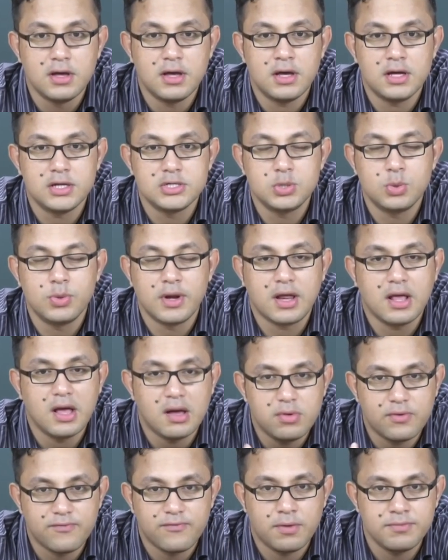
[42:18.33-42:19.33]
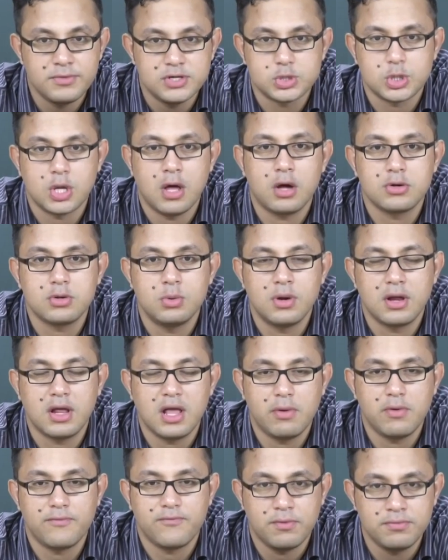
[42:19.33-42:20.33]
uh, to recover from the shock, to
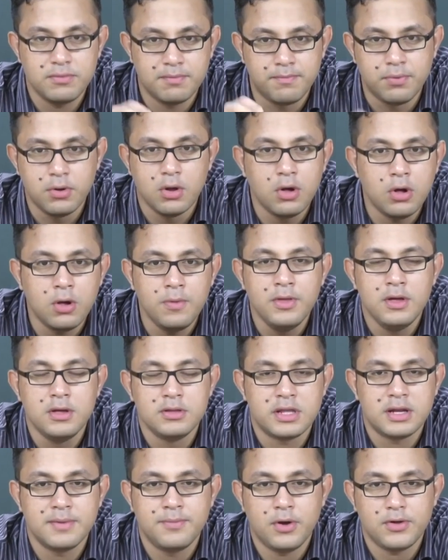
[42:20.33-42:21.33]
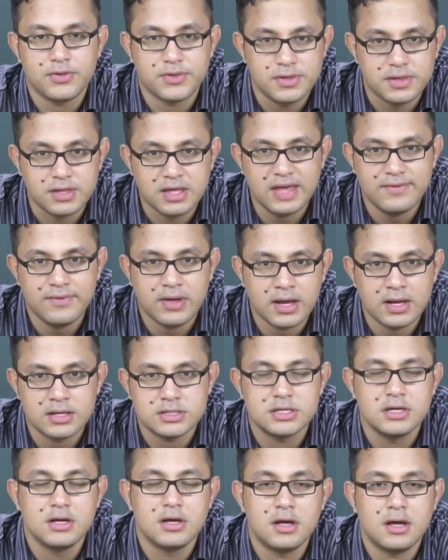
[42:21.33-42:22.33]
recover from the blow that the boss is giving
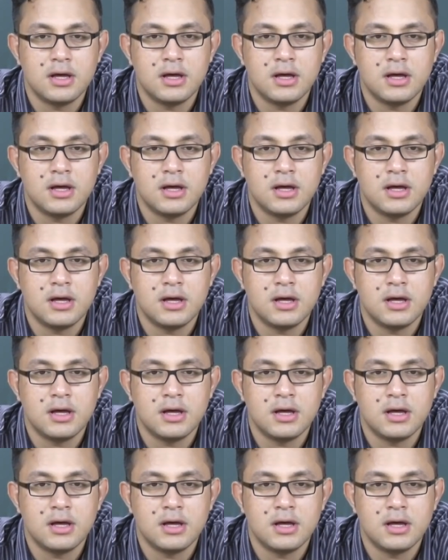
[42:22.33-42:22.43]
it,